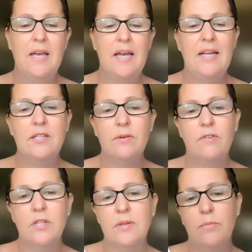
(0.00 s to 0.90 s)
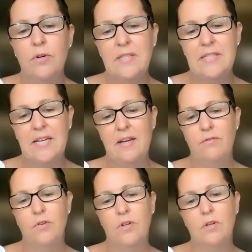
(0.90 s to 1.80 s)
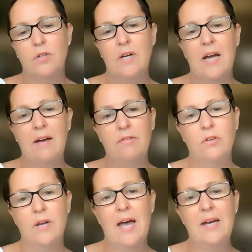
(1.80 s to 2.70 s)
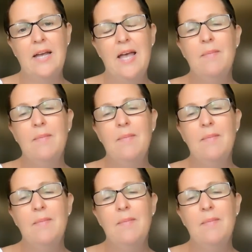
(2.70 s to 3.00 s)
And so we've got some points there for you to have a look at.